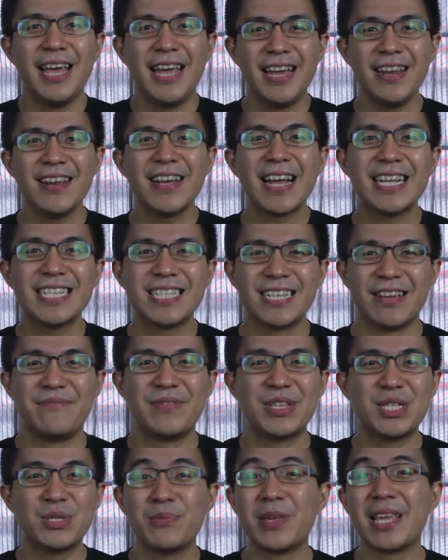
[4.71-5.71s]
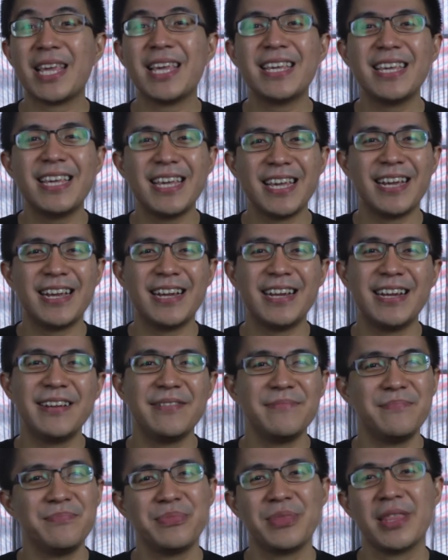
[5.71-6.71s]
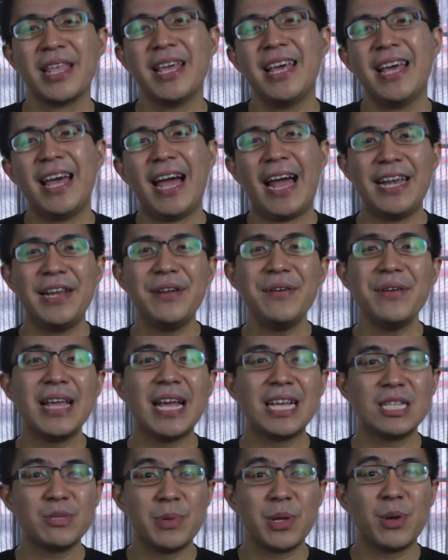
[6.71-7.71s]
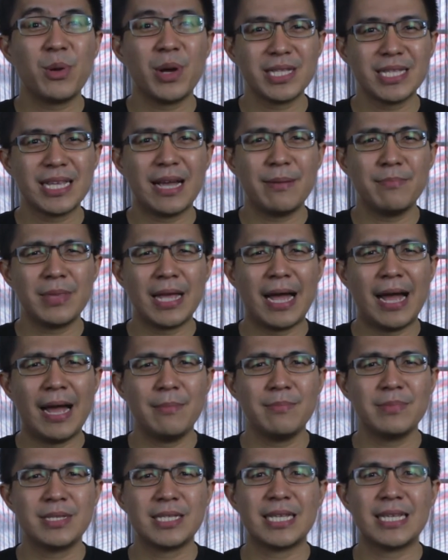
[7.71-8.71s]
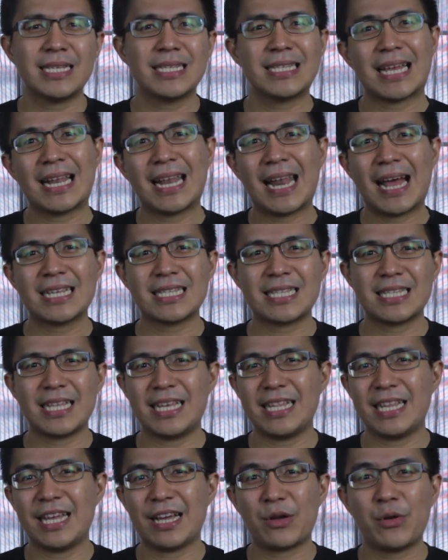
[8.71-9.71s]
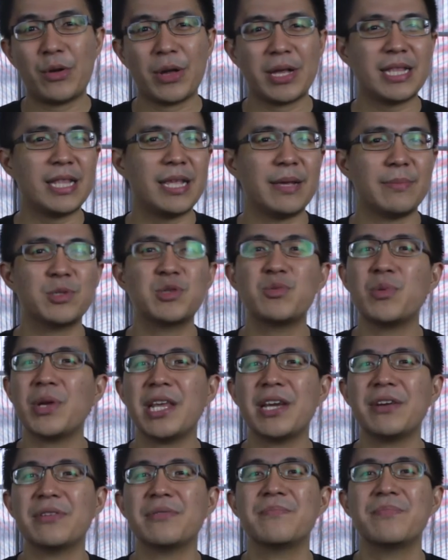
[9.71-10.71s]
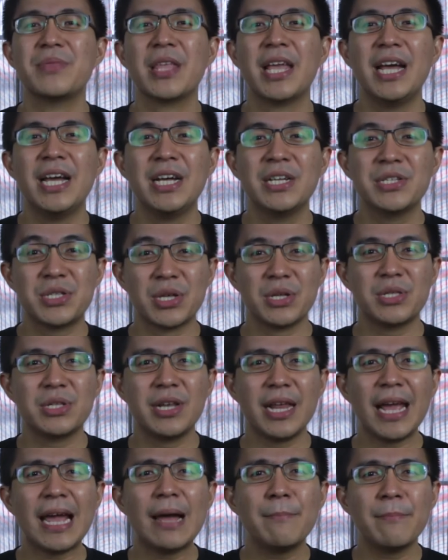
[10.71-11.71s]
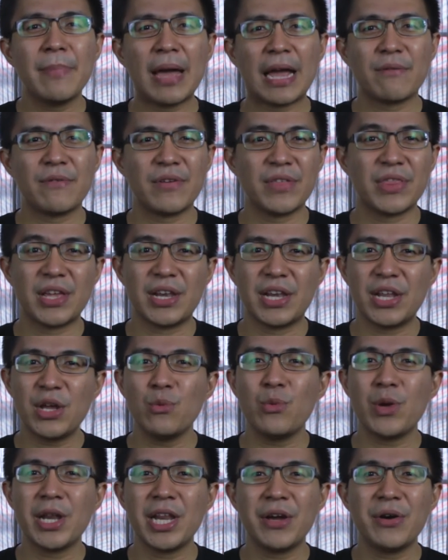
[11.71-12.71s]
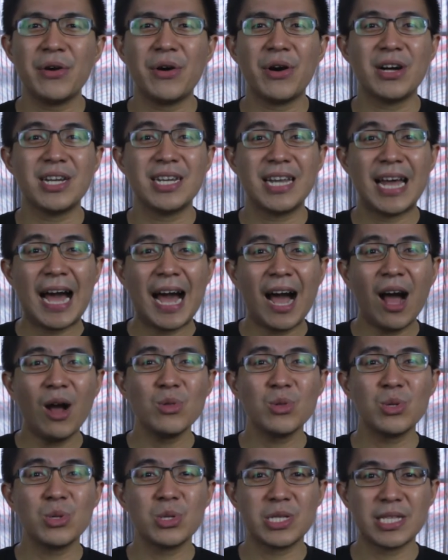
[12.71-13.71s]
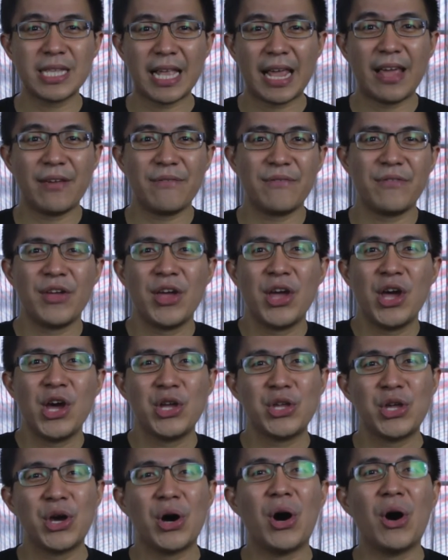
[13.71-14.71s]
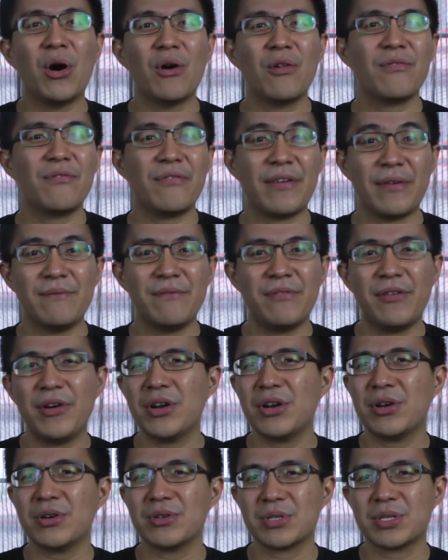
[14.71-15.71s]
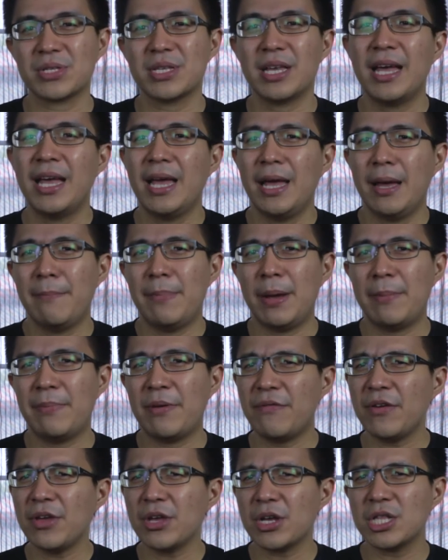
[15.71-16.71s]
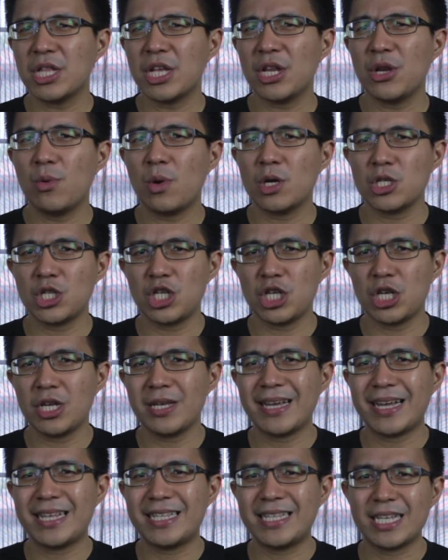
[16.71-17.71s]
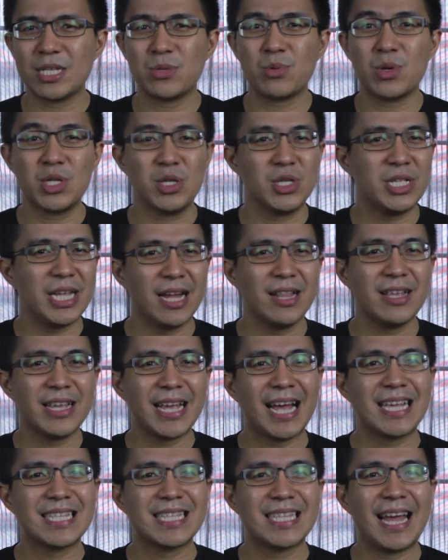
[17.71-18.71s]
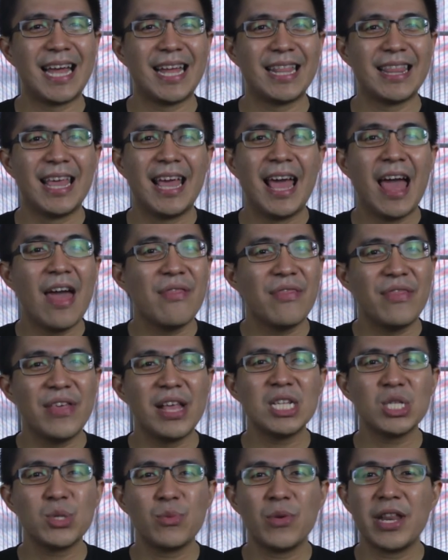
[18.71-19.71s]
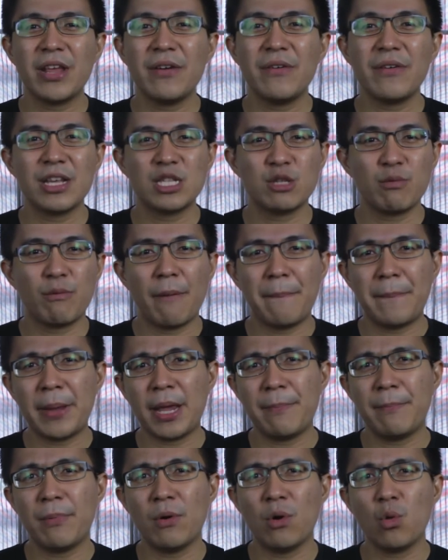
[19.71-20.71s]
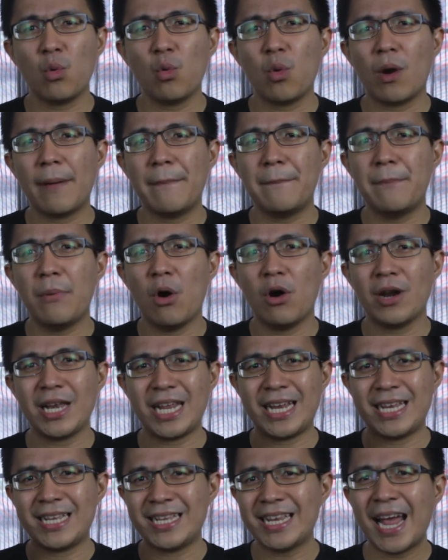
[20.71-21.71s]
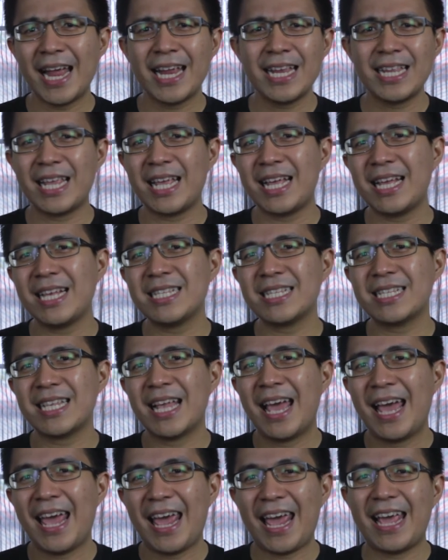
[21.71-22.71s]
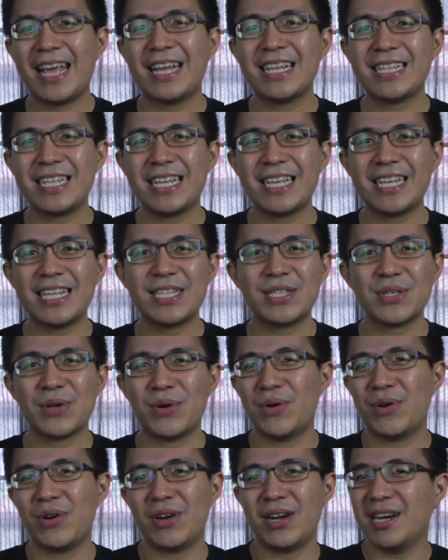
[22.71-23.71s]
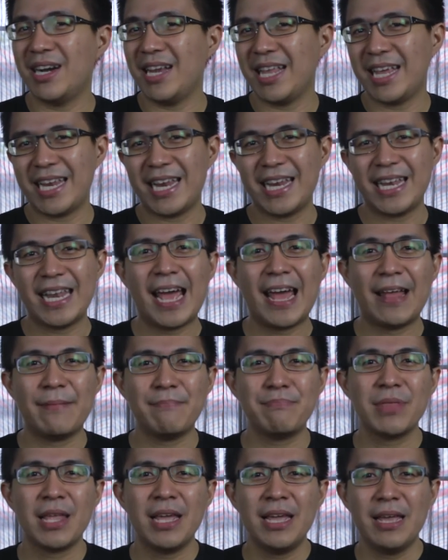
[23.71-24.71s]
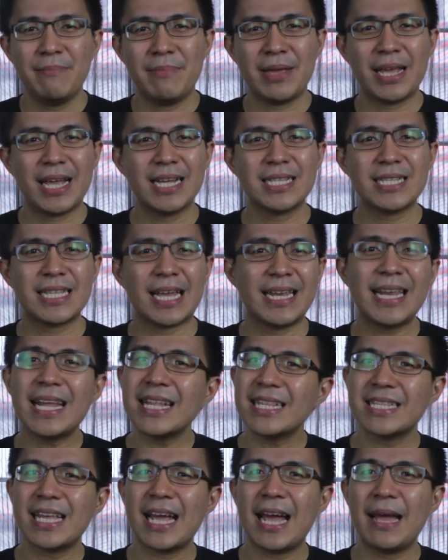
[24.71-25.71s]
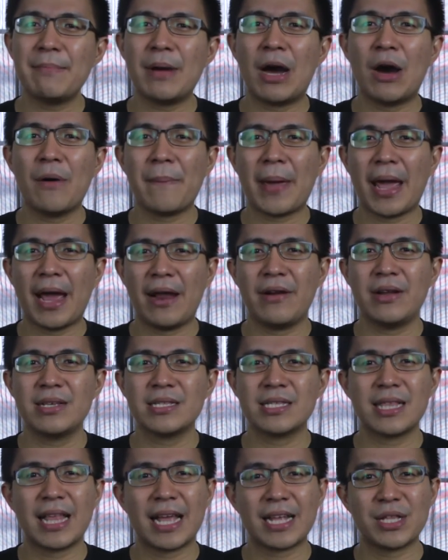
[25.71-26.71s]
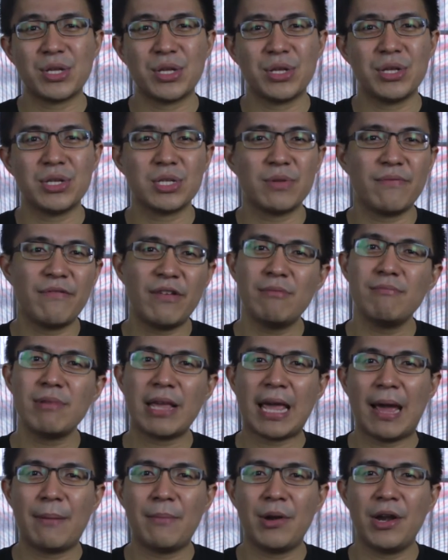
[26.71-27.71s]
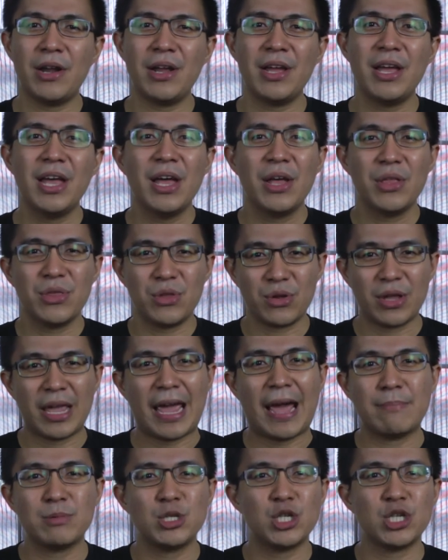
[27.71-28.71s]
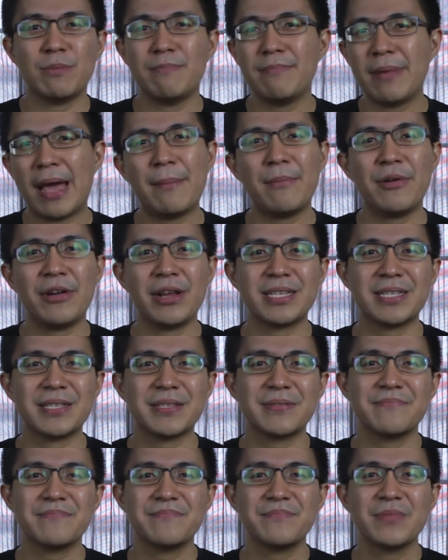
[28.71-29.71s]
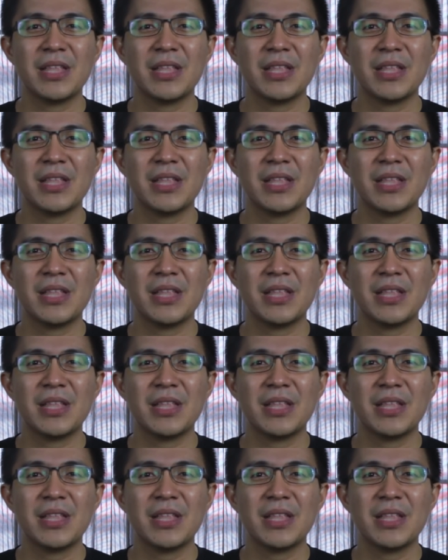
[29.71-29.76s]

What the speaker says: Hello guys, Jeffrey speaking here. I know it has been quite some time since I last did a quick tips video. So today I'm back with a new video on how to save your old film photos. But before you continue watching, I just want to tell you guys that this video is for people who are born in 90s, 80s or earlier than that. Because at that time, our parents liked to use film camera to capture memories.